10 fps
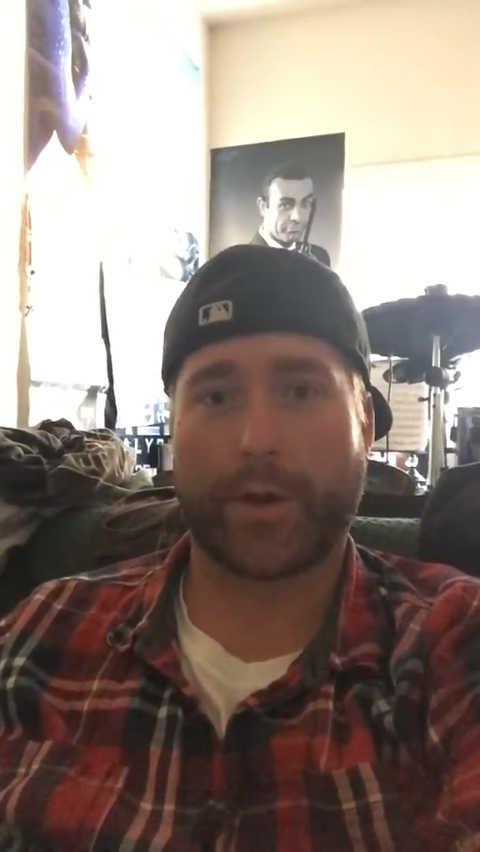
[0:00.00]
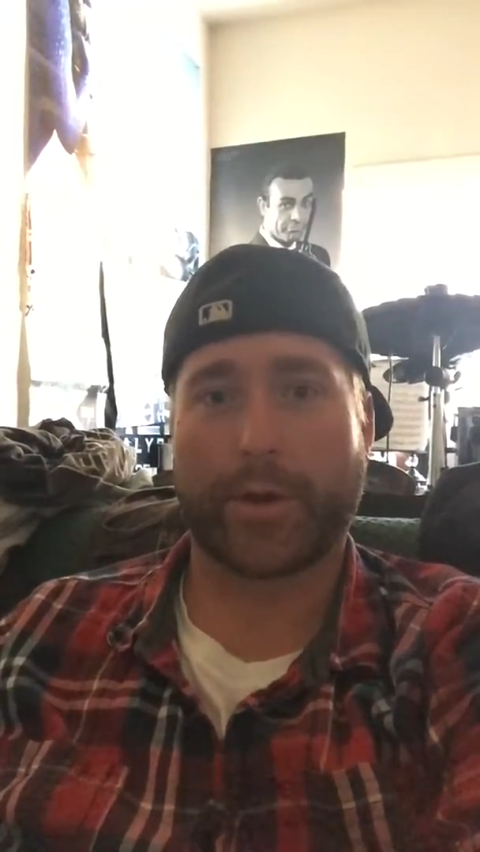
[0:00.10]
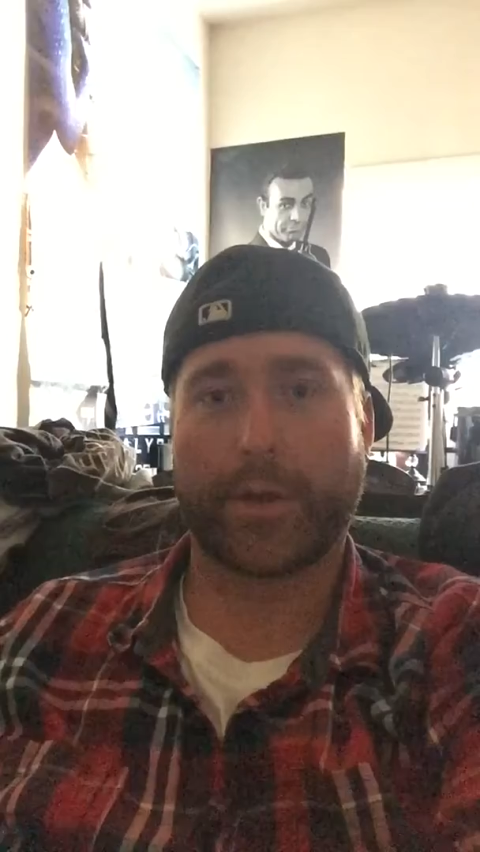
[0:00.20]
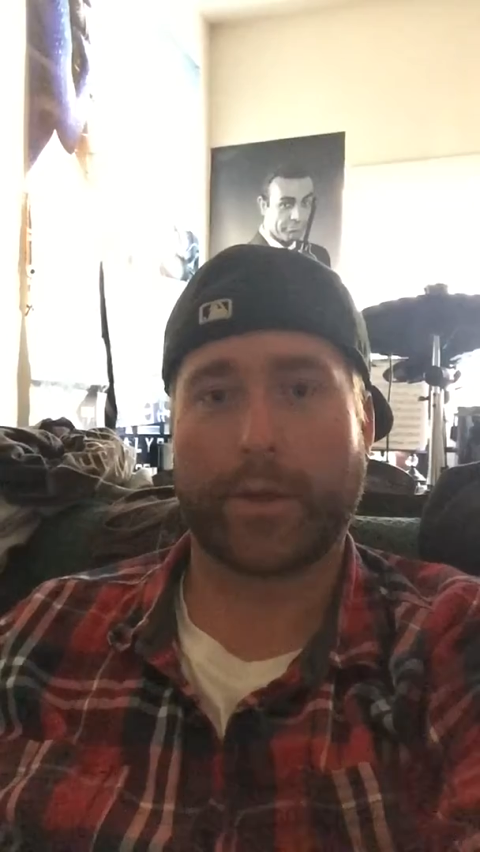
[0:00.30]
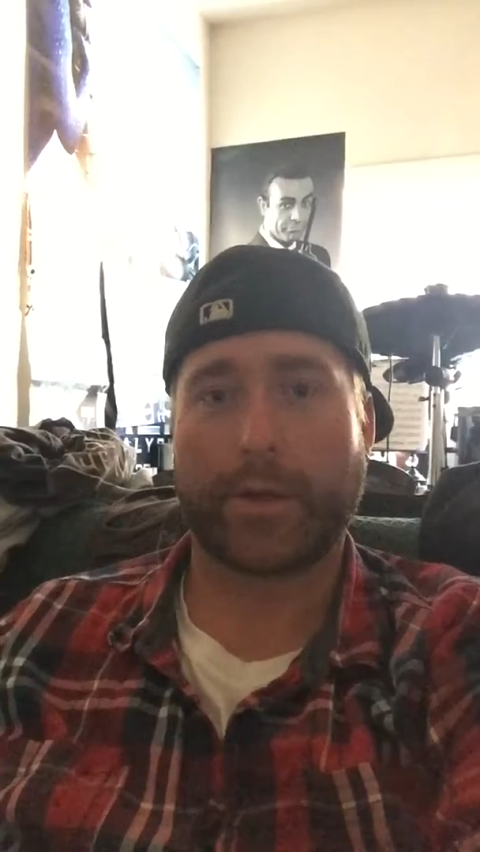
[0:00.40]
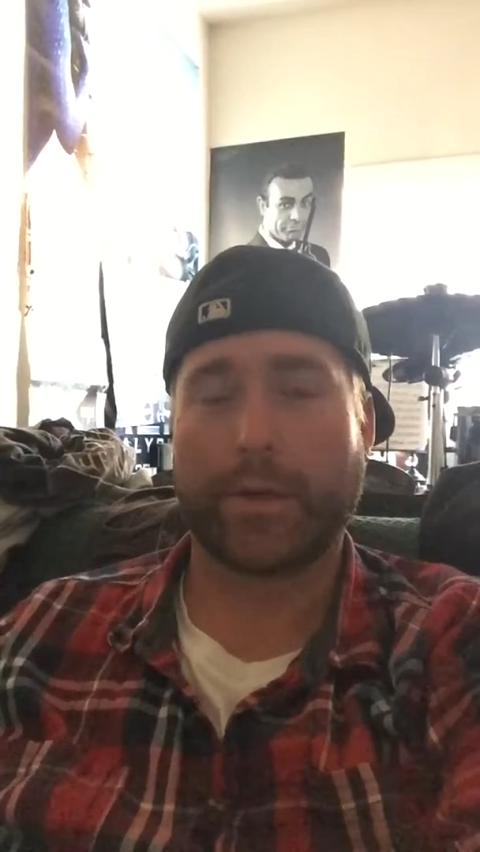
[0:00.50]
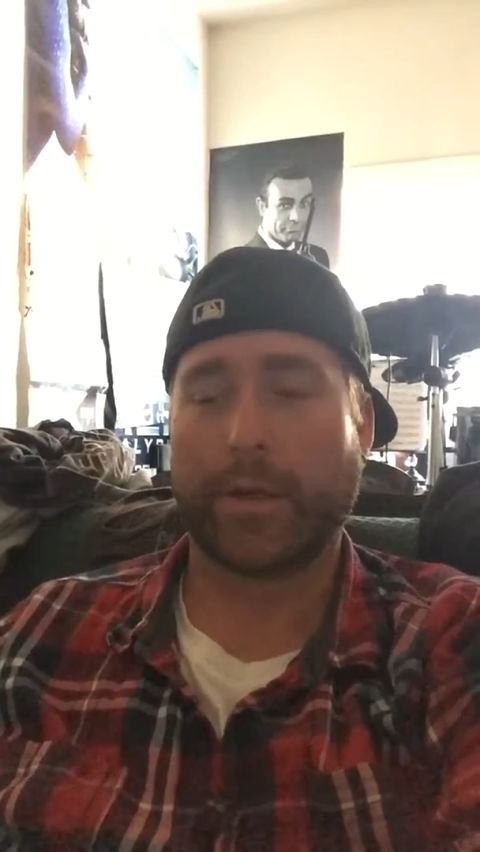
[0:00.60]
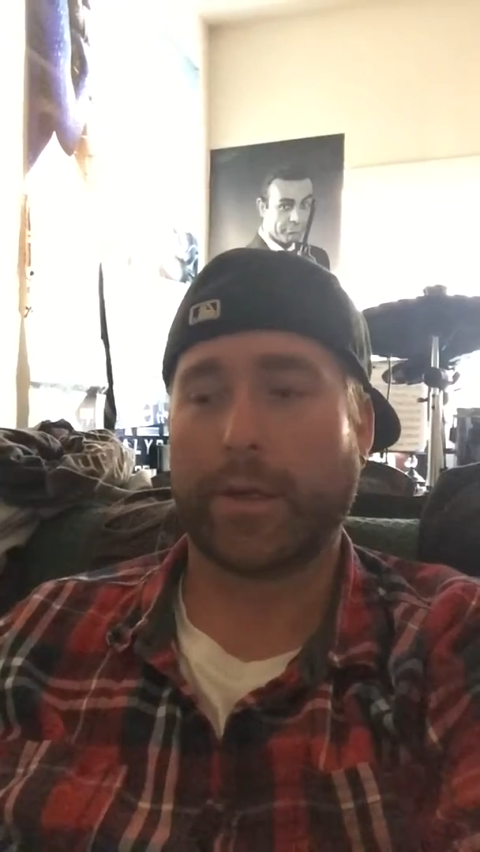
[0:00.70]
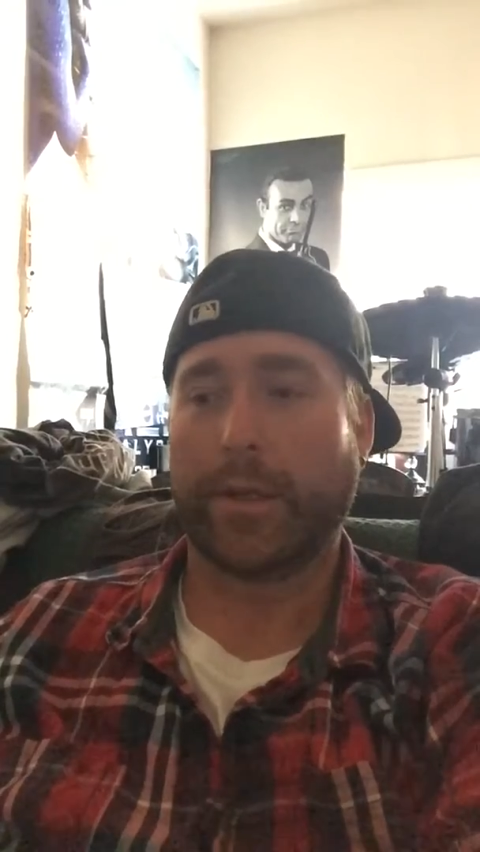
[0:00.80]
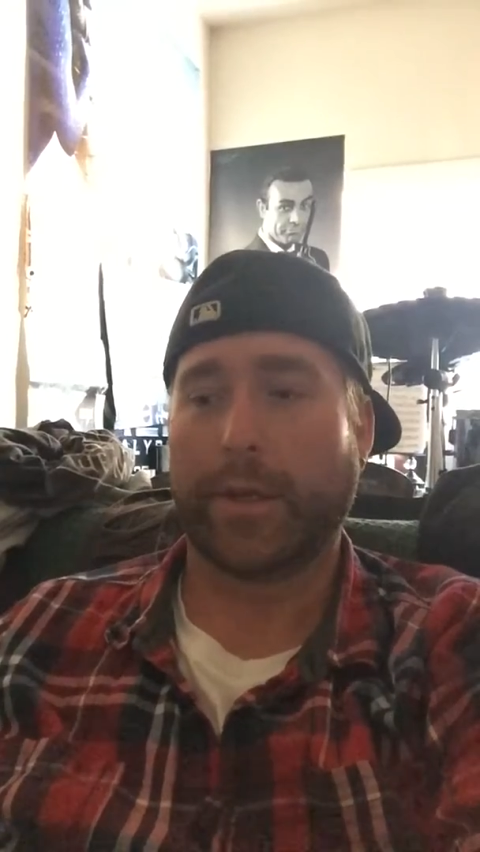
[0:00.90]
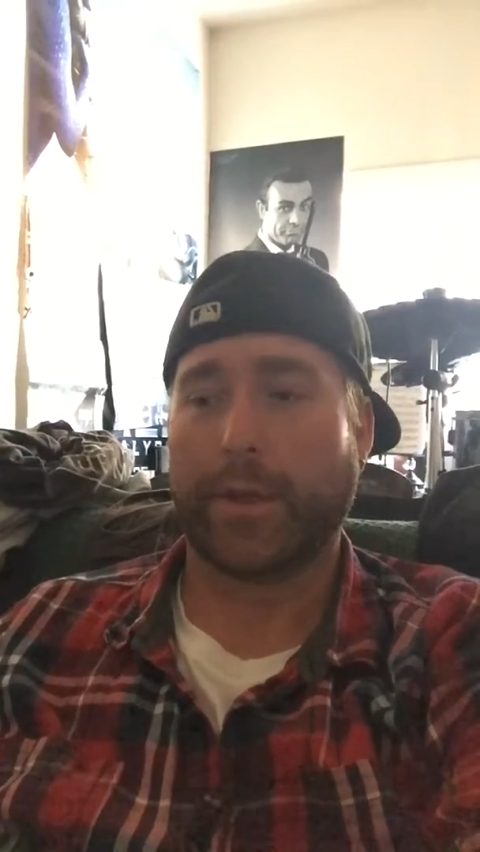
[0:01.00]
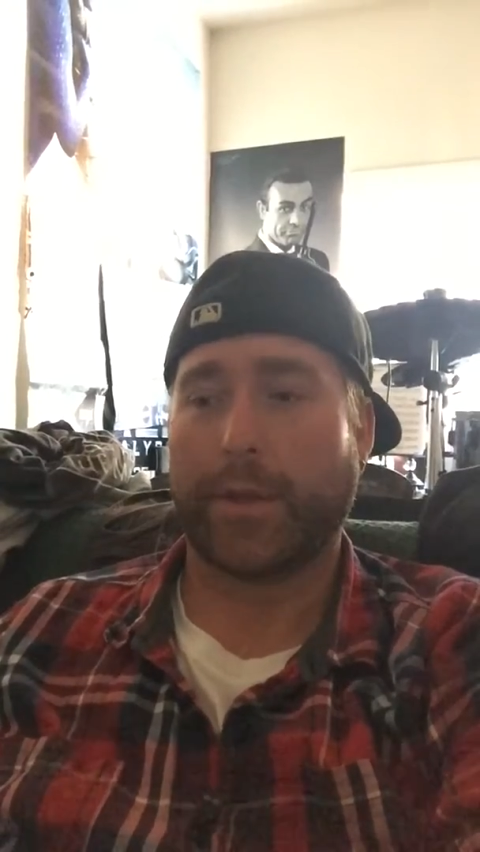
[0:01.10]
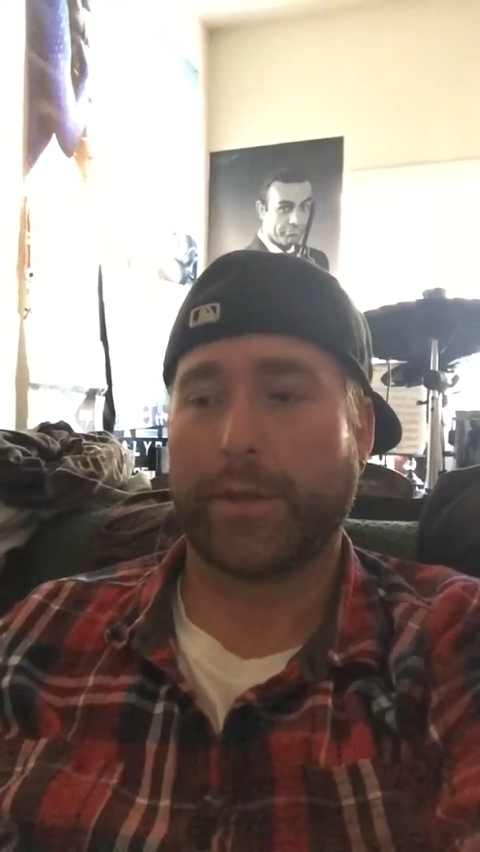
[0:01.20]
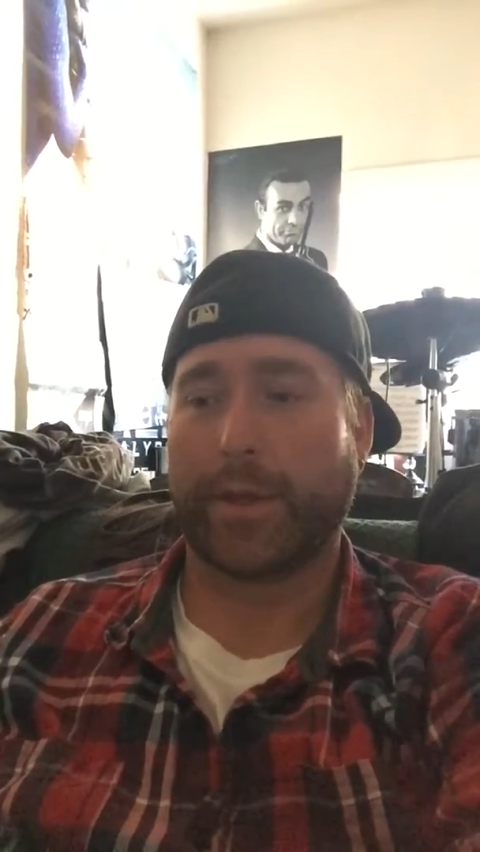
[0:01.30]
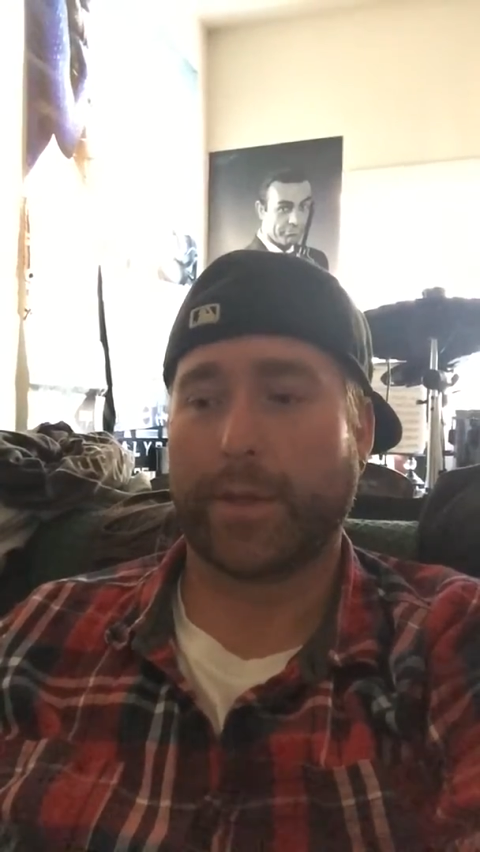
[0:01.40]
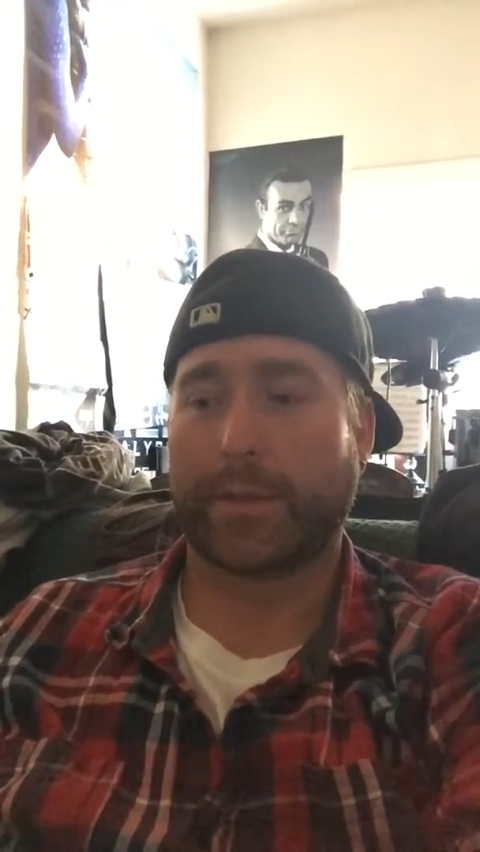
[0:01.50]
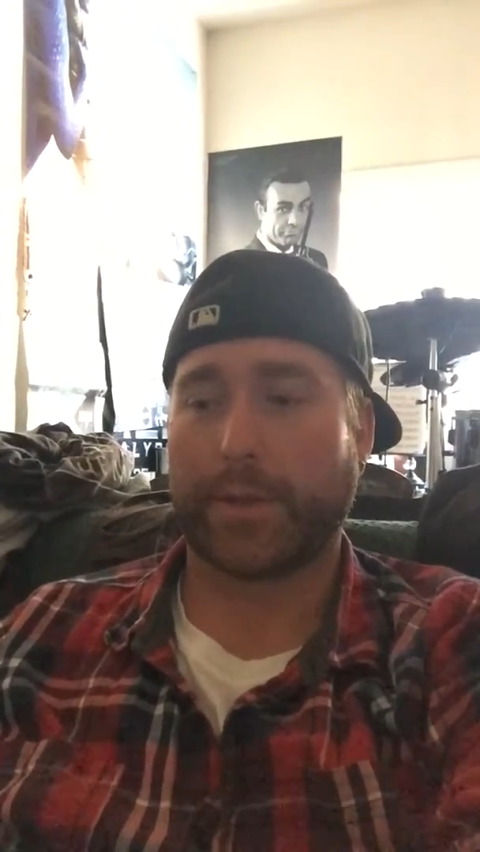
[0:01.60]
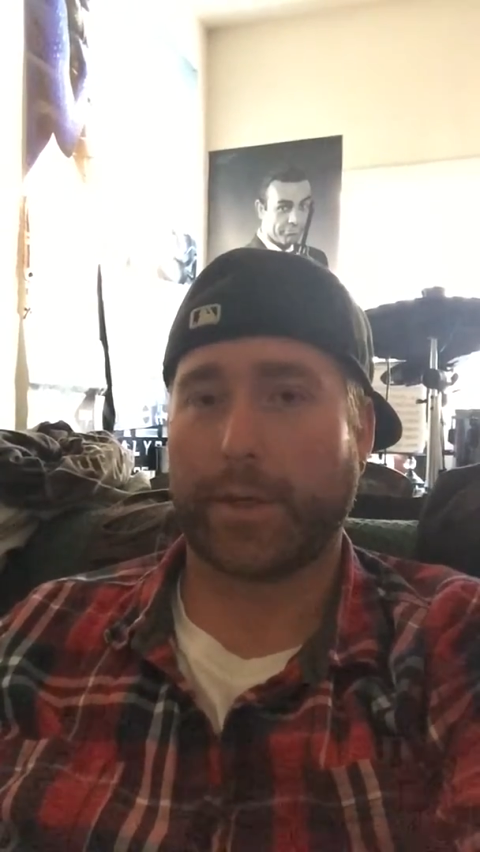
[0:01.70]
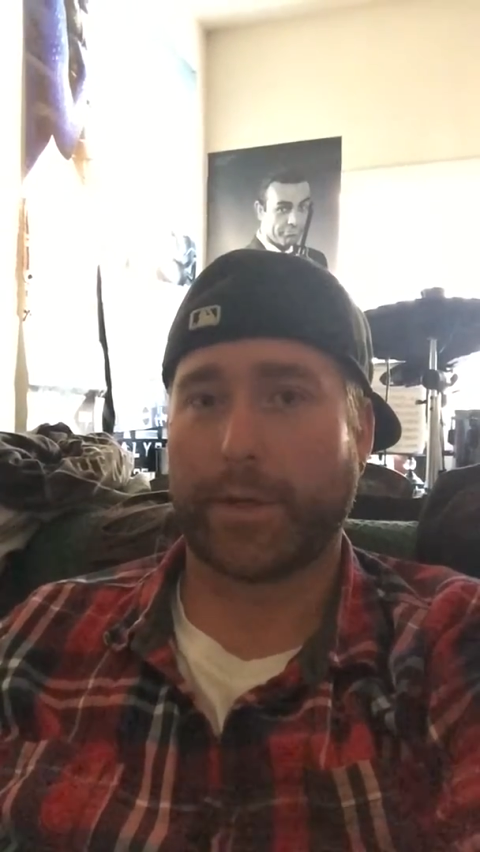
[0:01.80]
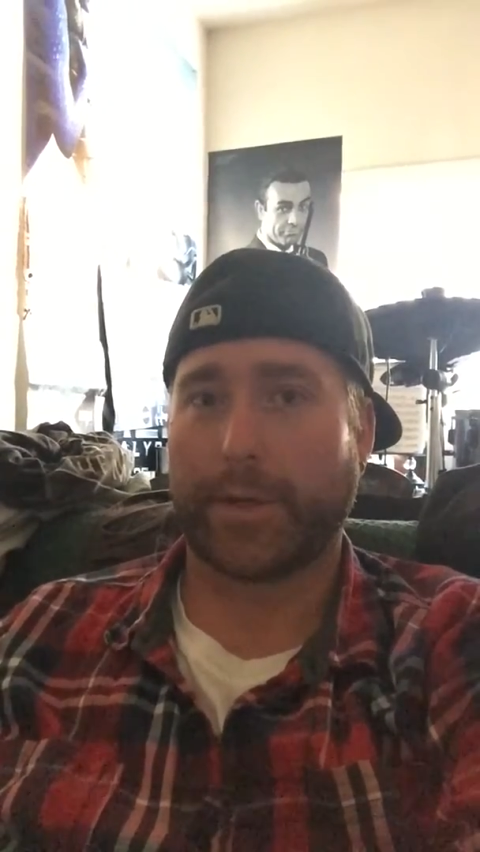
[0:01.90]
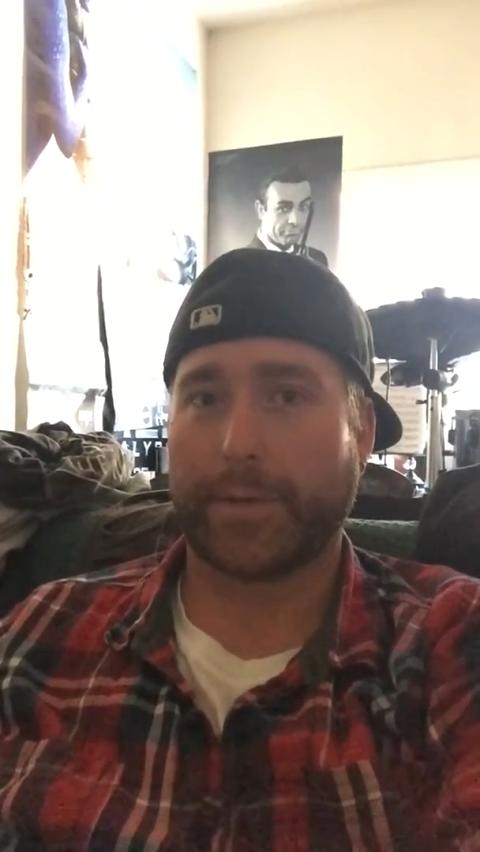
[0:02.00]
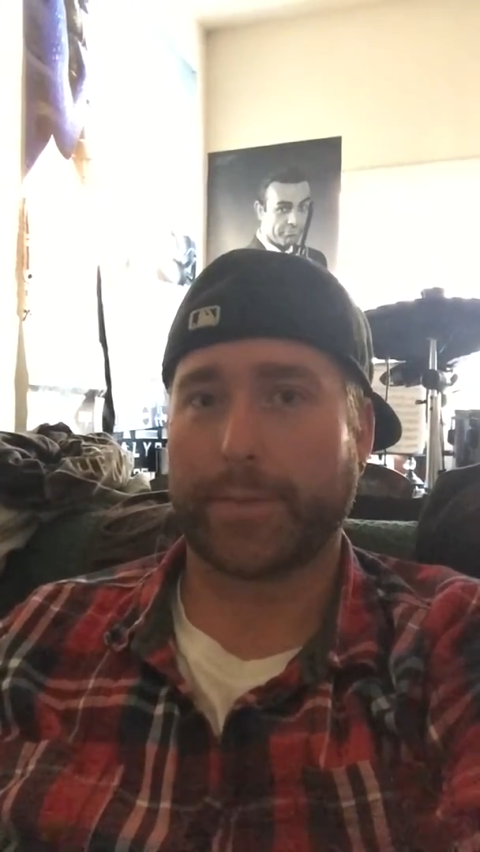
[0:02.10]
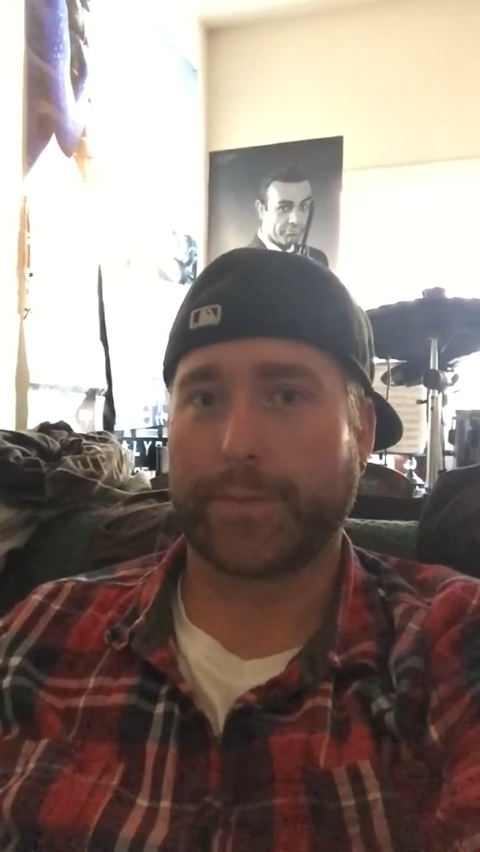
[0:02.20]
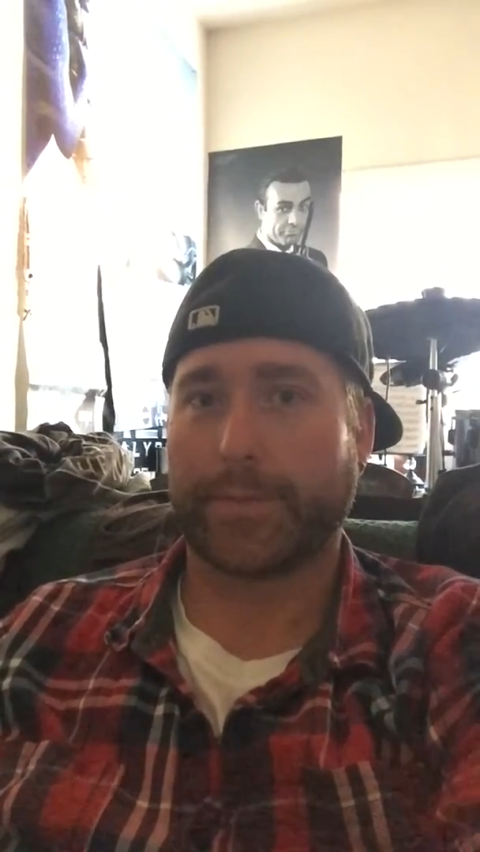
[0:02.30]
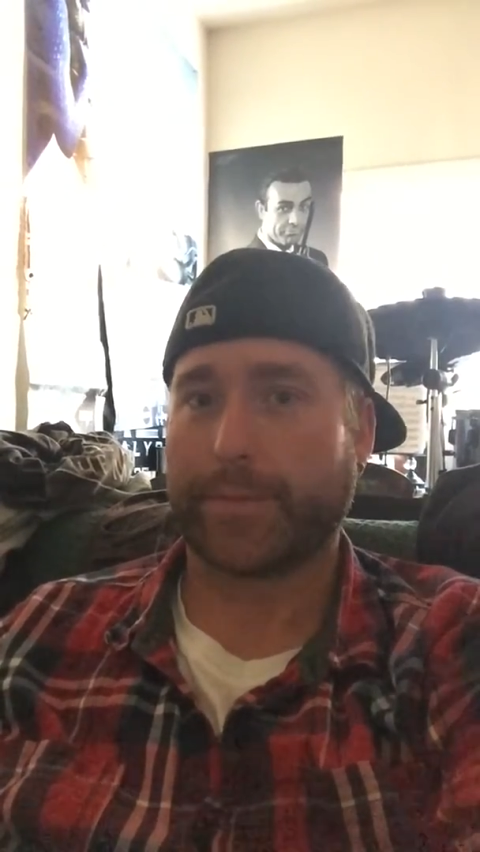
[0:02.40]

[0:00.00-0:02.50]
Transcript: another that